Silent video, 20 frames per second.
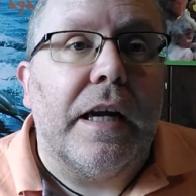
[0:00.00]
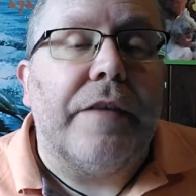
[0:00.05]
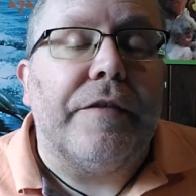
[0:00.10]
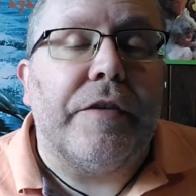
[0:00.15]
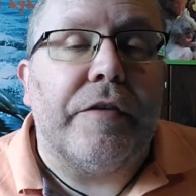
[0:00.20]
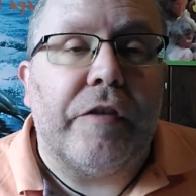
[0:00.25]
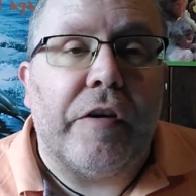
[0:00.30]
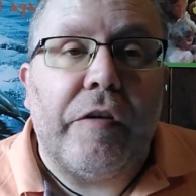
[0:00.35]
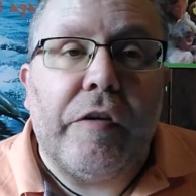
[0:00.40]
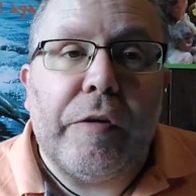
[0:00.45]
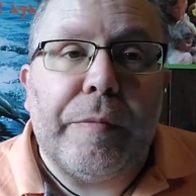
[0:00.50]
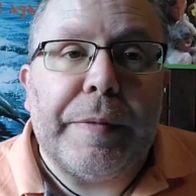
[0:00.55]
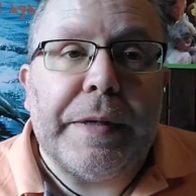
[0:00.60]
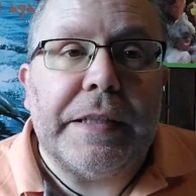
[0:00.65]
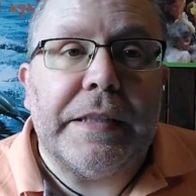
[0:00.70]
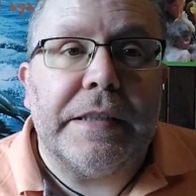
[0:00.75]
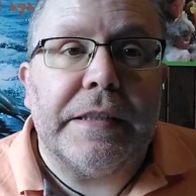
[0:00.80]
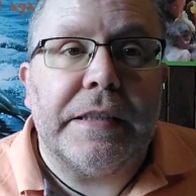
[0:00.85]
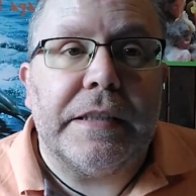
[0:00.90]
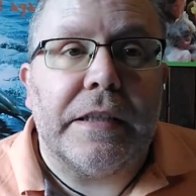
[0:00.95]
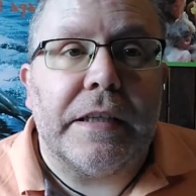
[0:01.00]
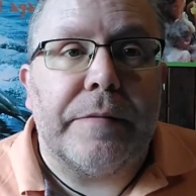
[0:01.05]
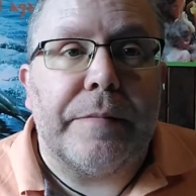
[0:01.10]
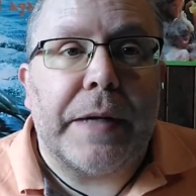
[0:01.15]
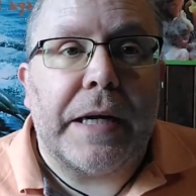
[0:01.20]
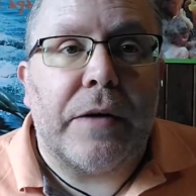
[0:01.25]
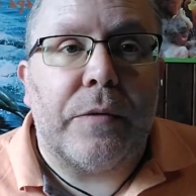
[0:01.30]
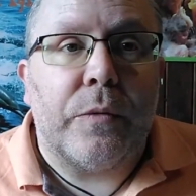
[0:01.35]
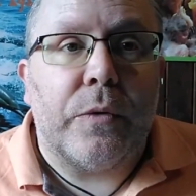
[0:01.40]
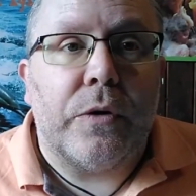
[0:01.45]
If you've ever been to a
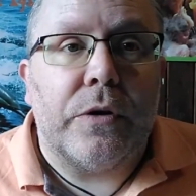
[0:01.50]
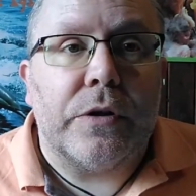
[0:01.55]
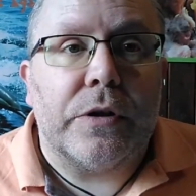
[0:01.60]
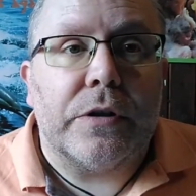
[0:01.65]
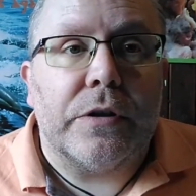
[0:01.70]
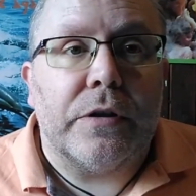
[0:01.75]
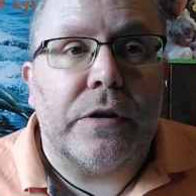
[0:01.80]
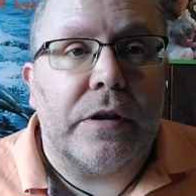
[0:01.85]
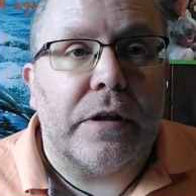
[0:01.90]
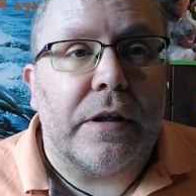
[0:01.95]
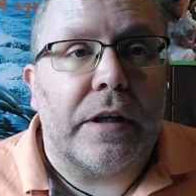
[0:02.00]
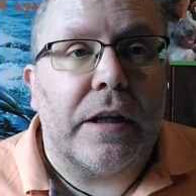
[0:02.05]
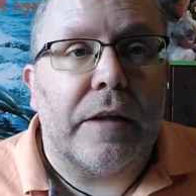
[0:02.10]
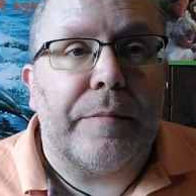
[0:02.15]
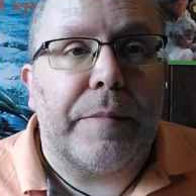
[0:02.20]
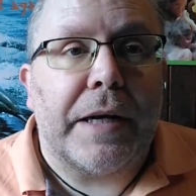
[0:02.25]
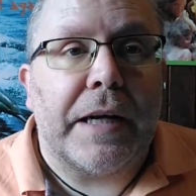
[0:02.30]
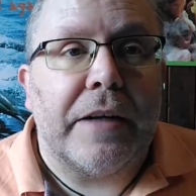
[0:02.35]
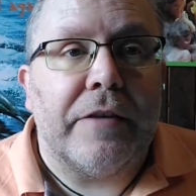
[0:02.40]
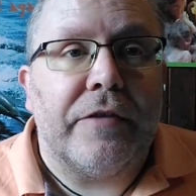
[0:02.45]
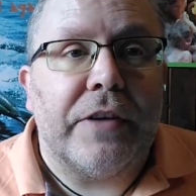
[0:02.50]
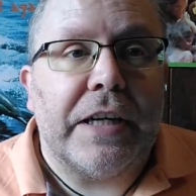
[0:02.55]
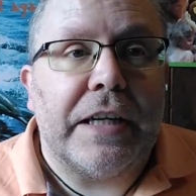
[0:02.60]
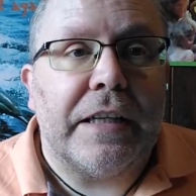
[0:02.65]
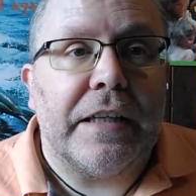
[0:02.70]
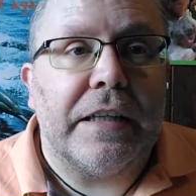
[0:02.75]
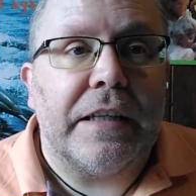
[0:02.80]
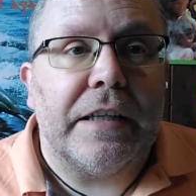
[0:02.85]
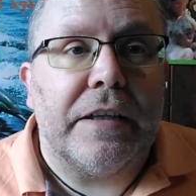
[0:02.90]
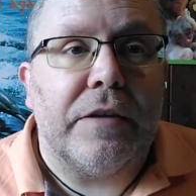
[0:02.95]
bat walk or another bat
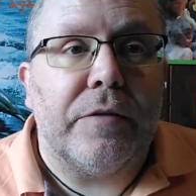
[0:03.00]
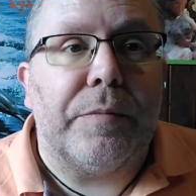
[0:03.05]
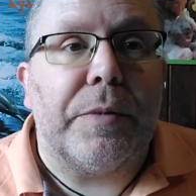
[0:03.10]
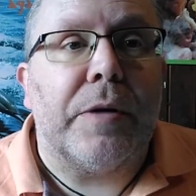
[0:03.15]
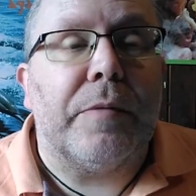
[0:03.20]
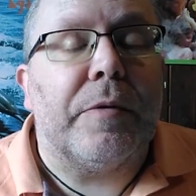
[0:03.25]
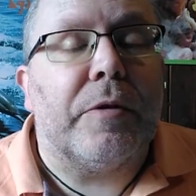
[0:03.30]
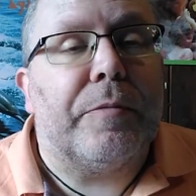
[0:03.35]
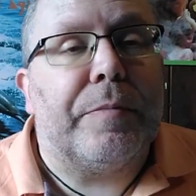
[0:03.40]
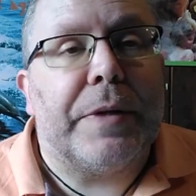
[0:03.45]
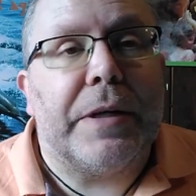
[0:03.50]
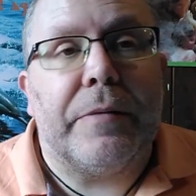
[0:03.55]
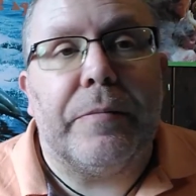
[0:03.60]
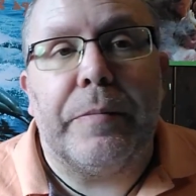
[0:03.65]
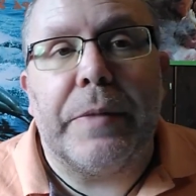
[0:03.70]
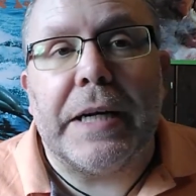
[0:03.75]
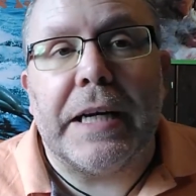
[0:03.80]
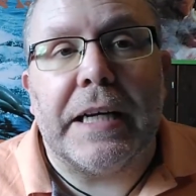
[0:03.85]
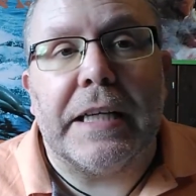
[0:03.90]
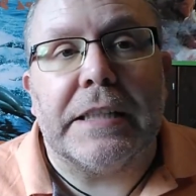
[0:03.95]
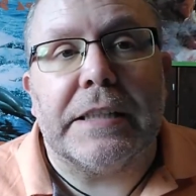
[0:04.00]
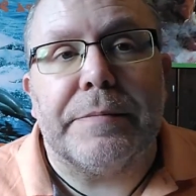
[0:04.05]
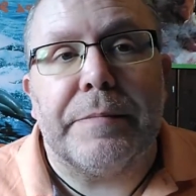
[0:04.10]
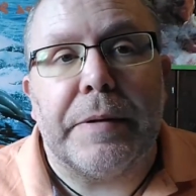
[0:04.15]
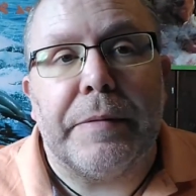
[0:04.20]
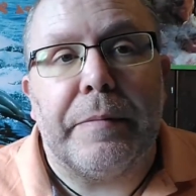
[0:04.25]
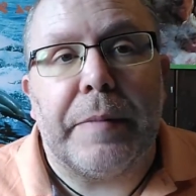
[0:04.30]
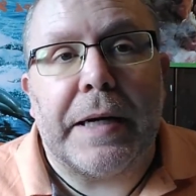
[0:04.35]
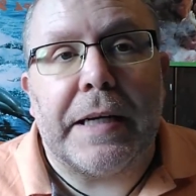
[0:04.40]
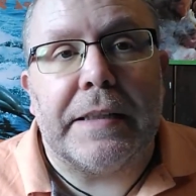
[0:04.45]
event, you've probably been impressed
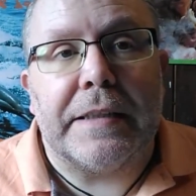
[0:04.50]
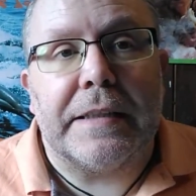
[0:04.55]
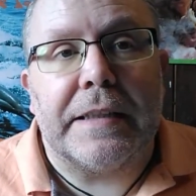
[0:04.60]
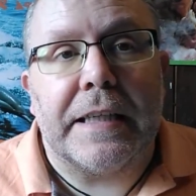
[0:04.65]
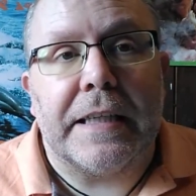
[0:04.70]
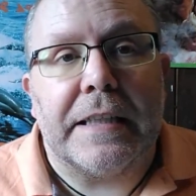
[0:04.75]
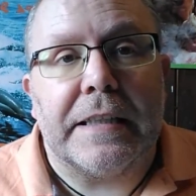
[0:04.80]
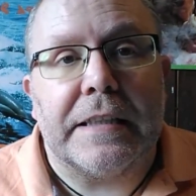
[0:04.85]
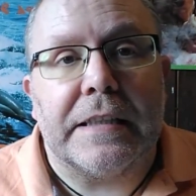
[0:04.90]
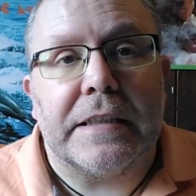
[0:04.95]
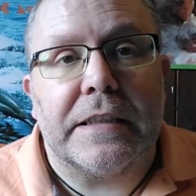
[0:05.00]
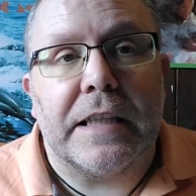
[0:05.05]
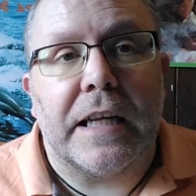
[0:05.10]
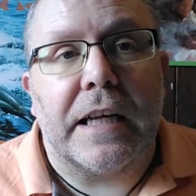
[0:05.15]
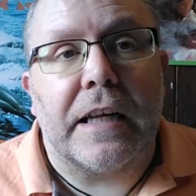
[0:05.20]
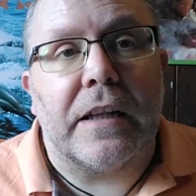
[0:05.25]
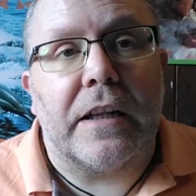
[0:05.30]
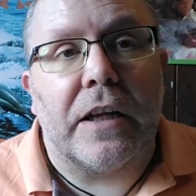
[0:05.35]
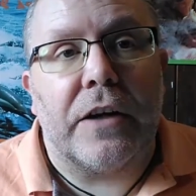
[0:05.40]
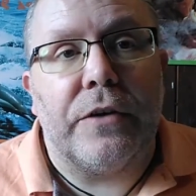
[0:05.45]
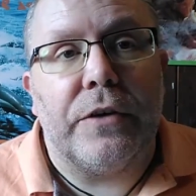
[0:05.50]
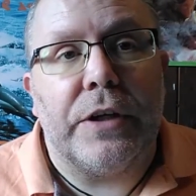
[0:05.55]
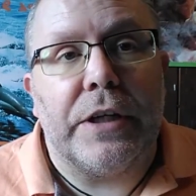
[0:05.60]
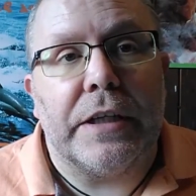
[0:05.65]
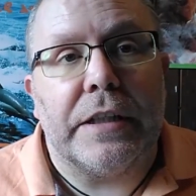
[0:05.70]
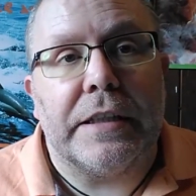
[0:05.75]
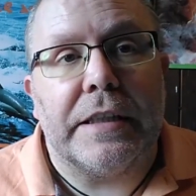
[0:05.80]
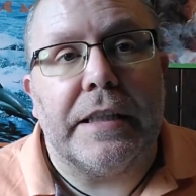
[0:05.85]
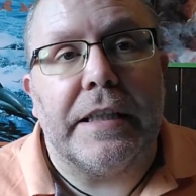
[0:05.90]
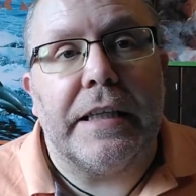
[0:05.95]
by bat detectors that allow
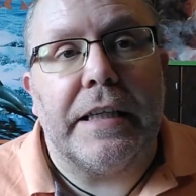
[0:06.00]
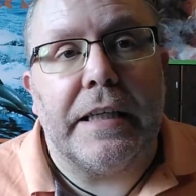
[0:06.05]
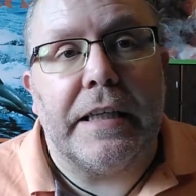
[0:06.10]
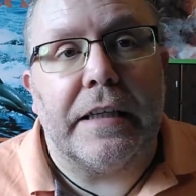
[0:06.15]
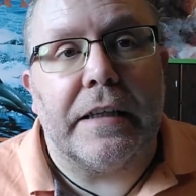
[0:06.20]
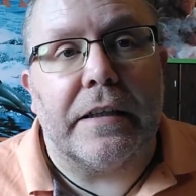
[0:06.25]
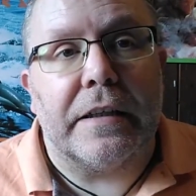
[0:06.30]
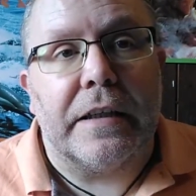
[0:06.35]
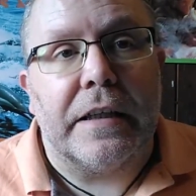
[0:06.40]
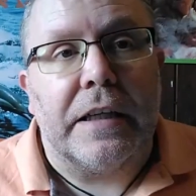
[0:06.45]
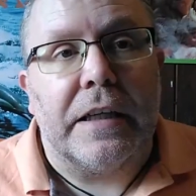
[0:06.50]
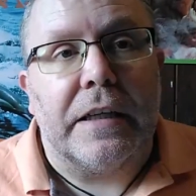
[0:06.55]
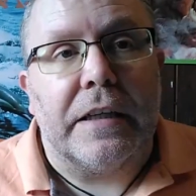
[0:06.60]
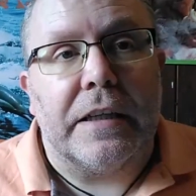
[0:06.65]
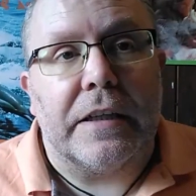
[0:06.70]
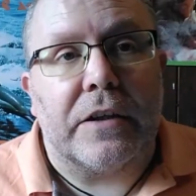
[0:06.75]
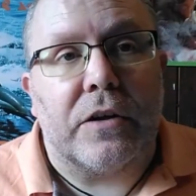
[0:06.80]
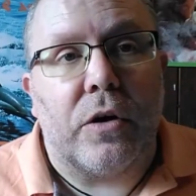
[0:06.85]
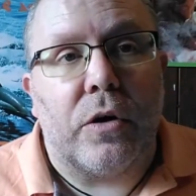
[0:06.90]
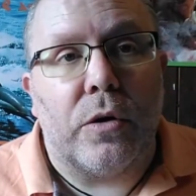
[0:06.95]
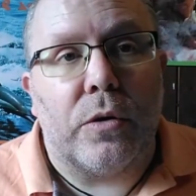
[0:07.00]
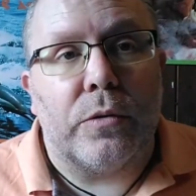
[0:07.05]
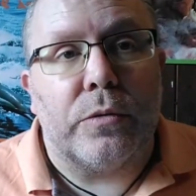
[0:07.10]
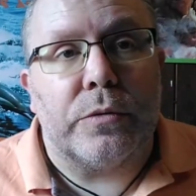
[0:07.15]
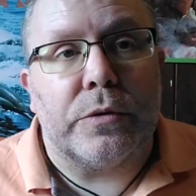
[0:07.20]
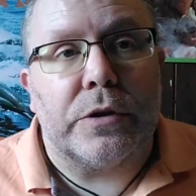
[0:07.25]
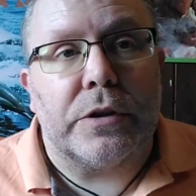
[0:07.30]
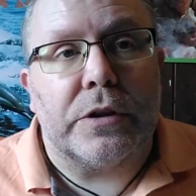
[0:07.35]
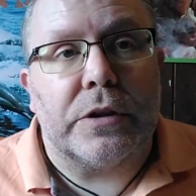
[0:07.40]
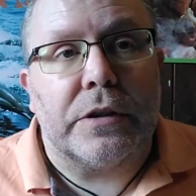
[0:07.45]
you to hear the
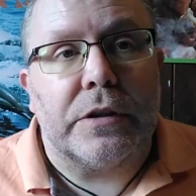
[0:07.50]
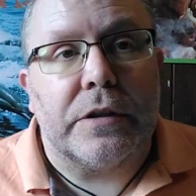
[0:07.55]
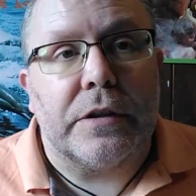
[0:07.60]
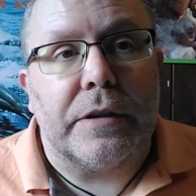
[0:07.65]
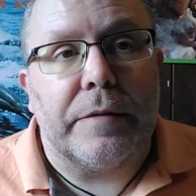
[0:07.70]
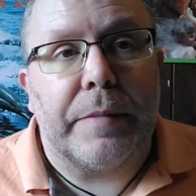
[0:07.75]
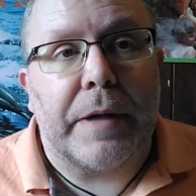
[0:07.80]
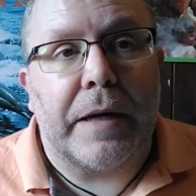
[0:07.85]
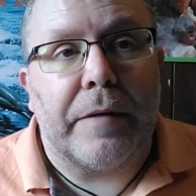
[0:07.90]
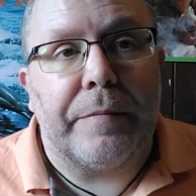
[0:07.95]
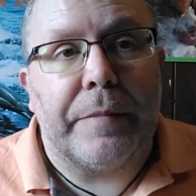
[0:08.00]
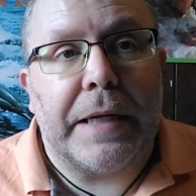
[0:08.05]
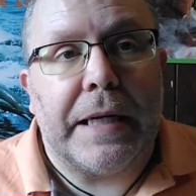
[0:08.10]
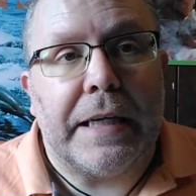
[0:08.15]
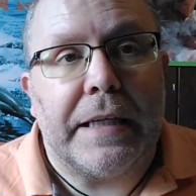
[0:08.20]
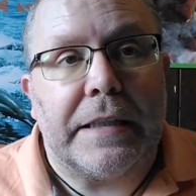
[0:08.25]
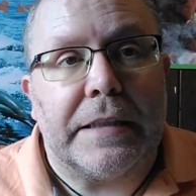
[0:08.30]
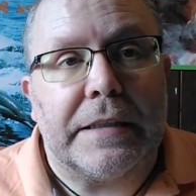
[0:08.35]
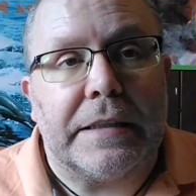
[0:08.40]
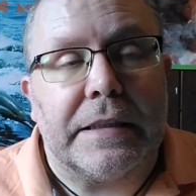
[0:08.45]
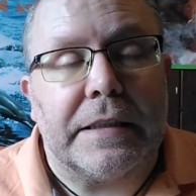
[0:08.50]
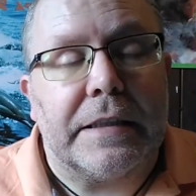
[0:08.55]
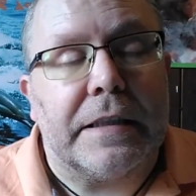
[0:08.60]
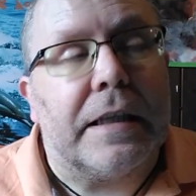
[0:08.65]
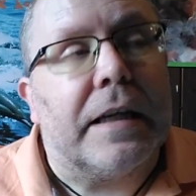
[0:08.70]
calls the bat makes.